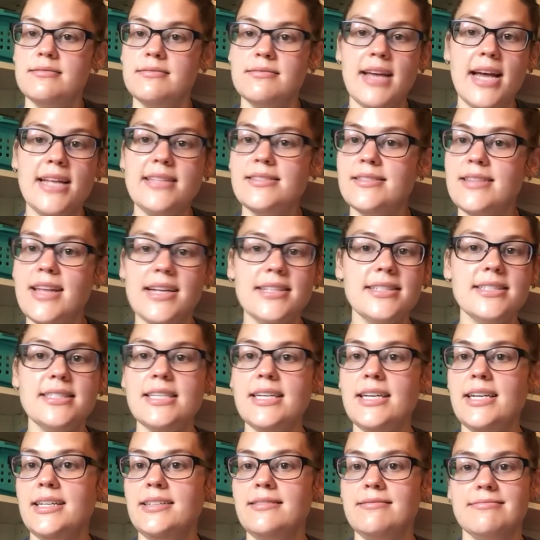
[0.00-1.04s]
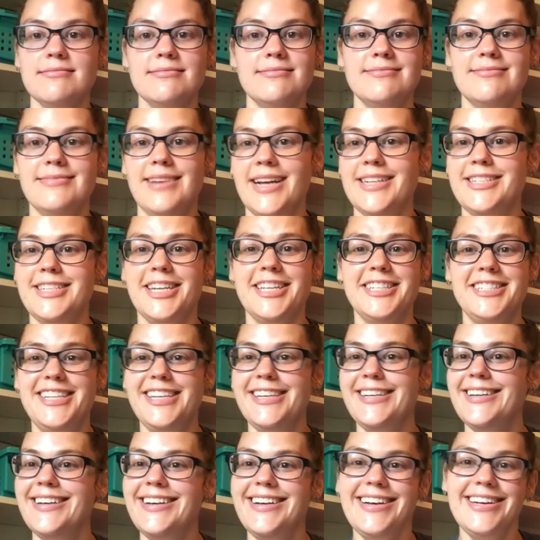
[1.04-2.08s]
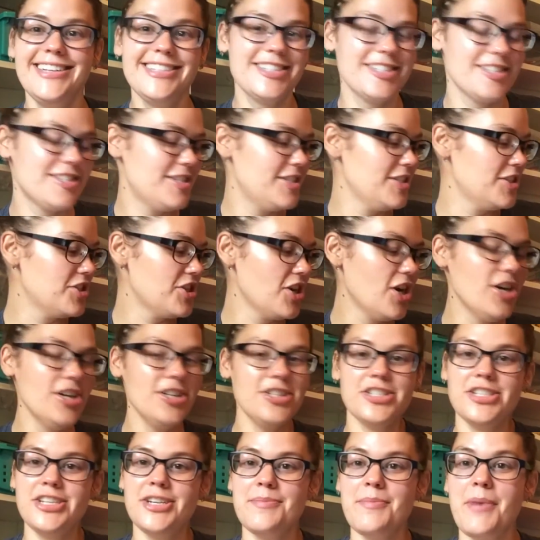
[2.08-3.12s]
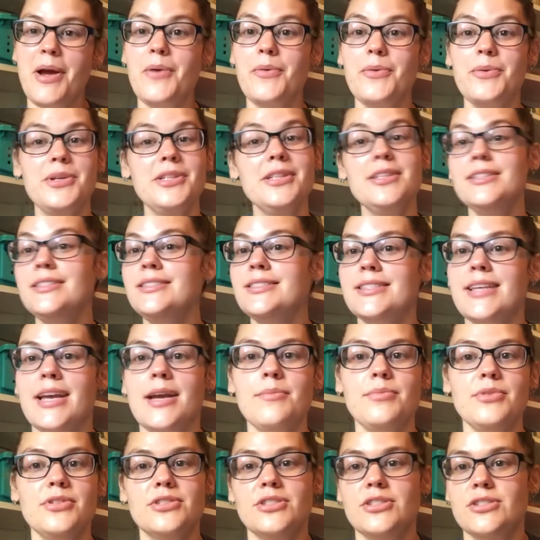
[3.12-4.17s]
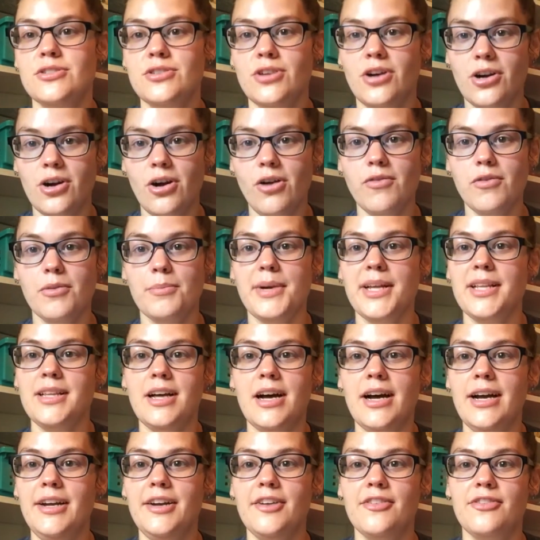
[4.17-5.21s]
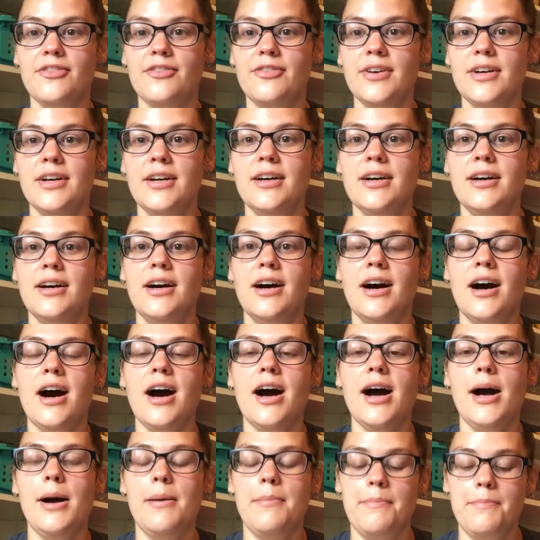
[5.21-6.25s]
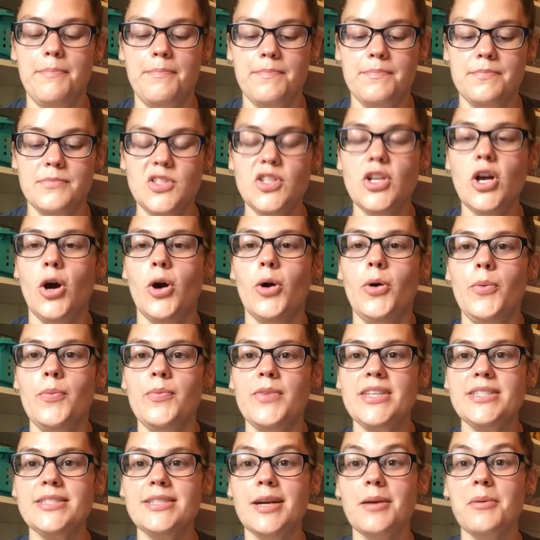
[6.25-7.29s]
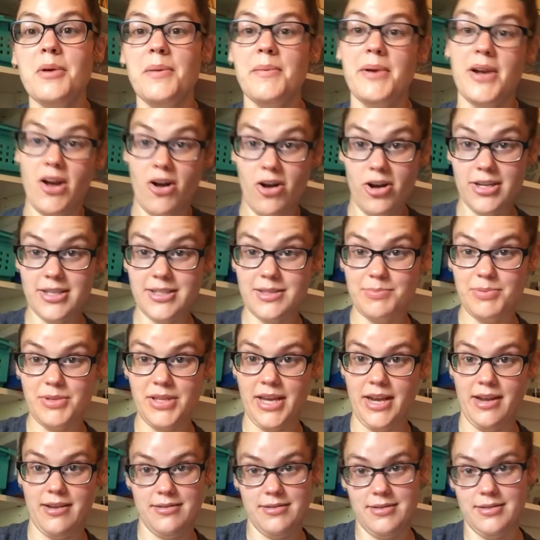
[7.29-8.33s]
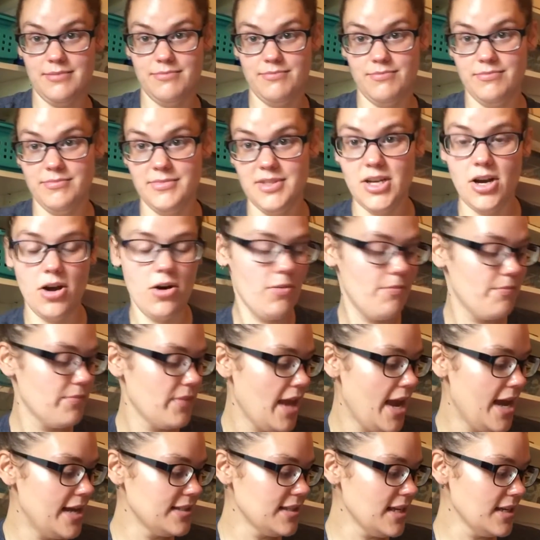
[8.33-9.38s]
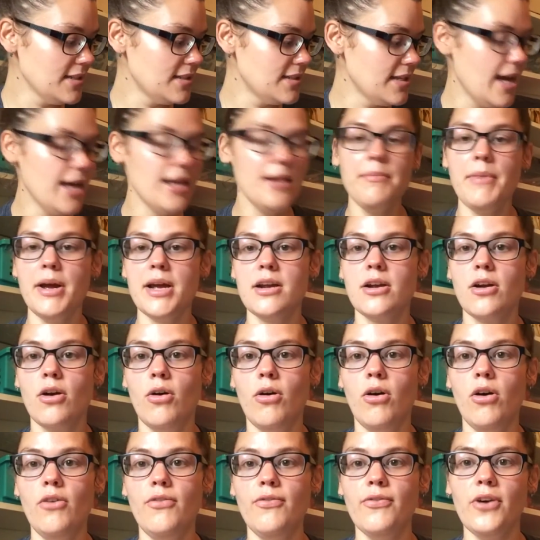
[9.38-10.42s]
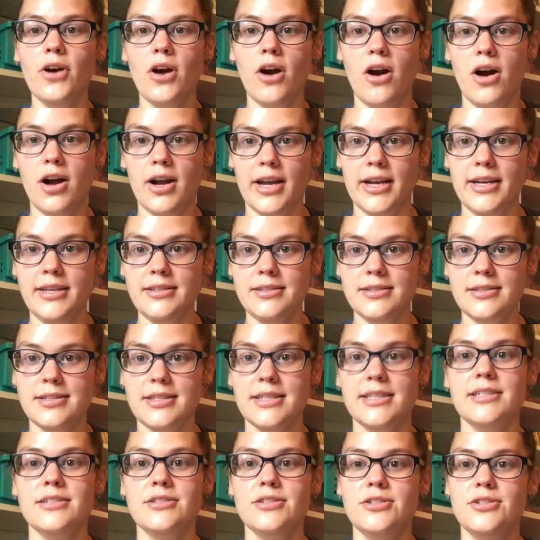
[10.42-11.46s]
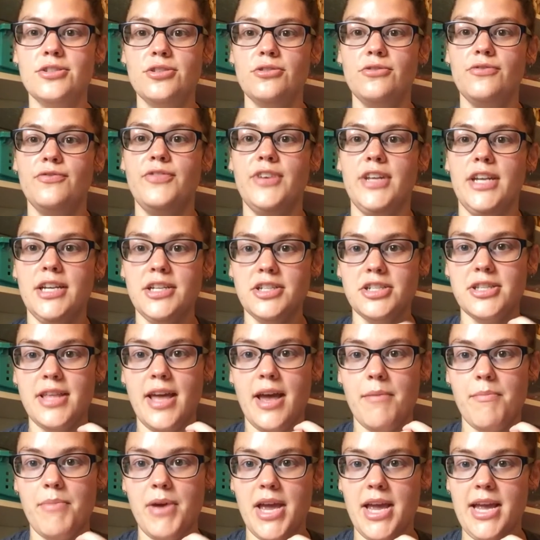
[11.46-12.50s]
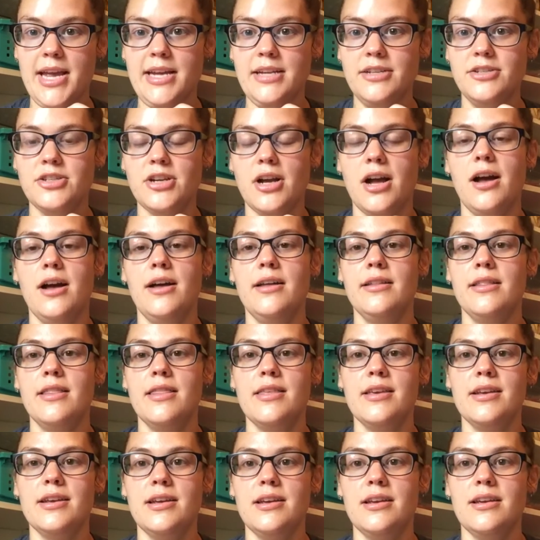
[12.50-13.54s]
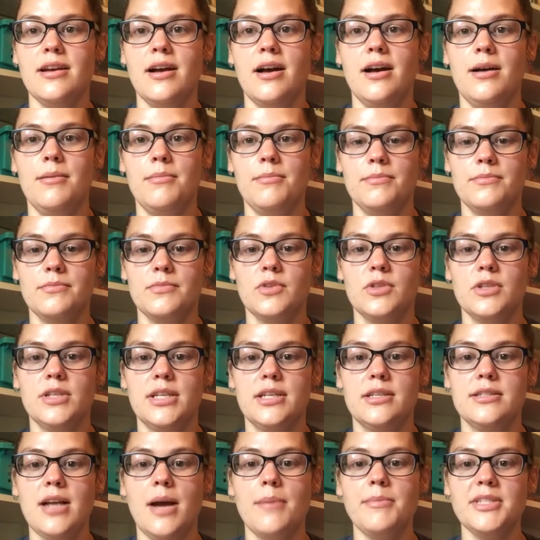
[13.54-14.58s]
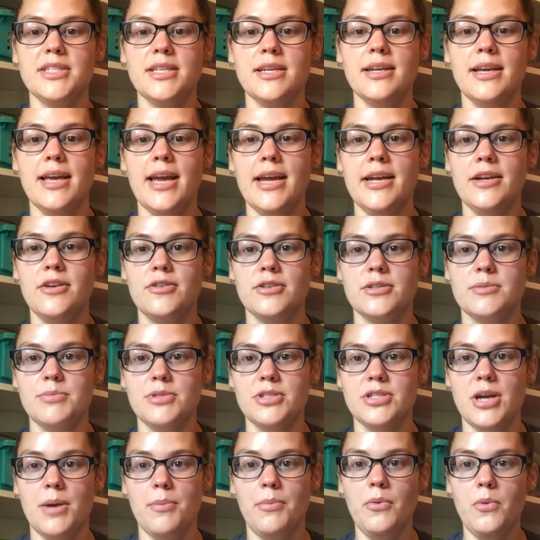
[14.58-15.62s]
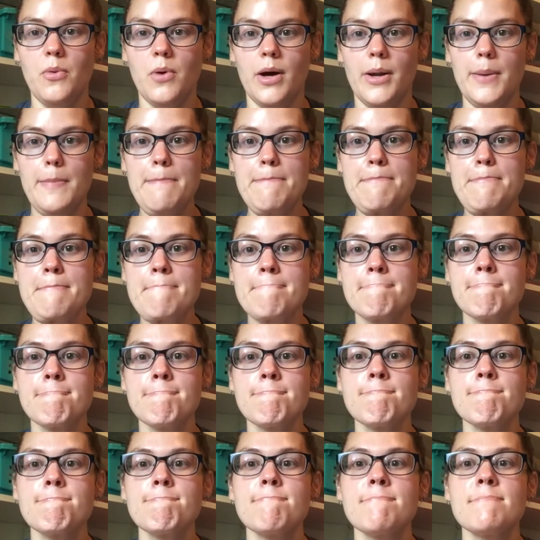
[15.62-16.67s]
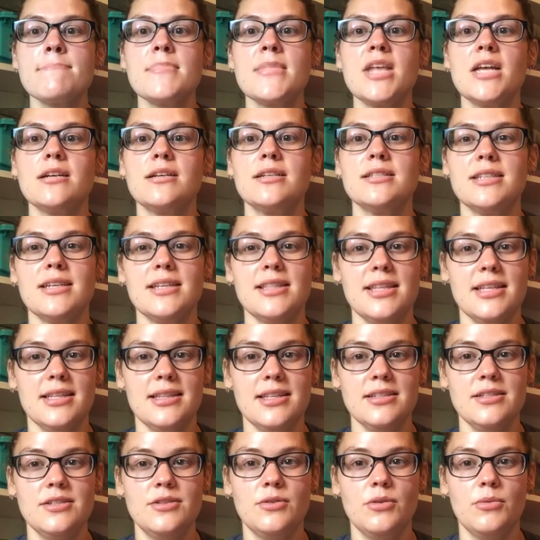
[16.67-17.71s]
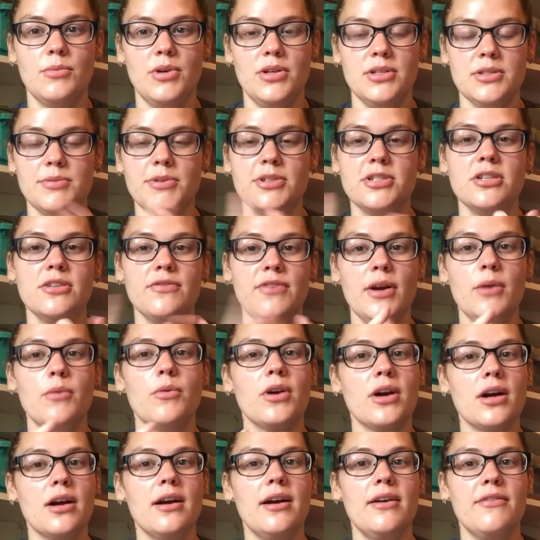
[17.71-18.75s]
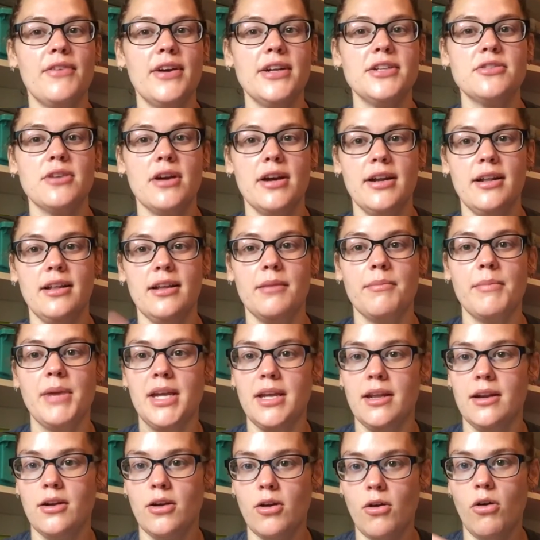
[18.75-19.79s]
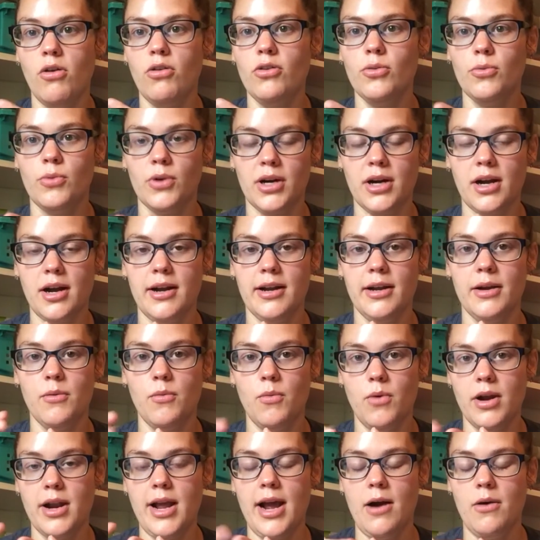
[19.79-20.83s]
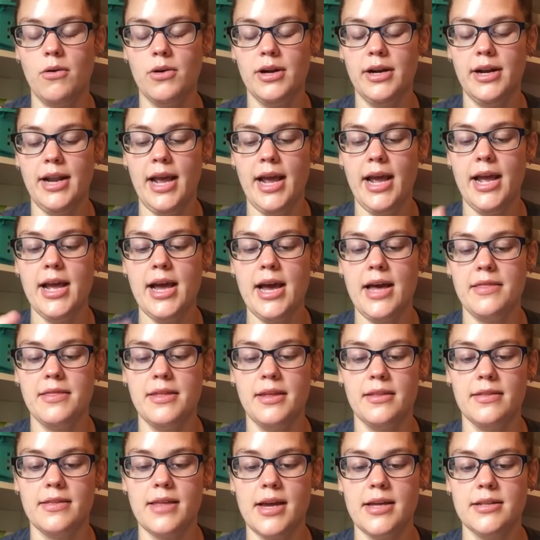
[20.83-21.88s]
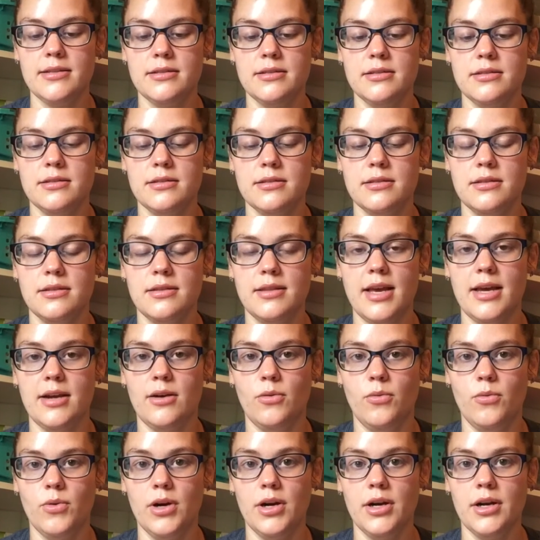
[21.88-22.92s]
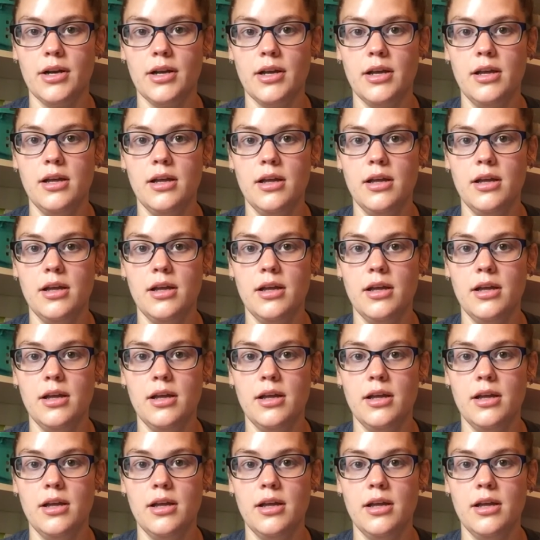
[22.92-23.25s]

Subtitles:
That's it. I just the church and my woodland sampler just took over my life. So let's talk about my August plans. So as I said, my goal for August is to finish that page on the Thomas Kincaid Christmas Chapel 1, because I think that's doable, especially if I try to like make it a goal to work on it 1 hour a day. I think that'll work.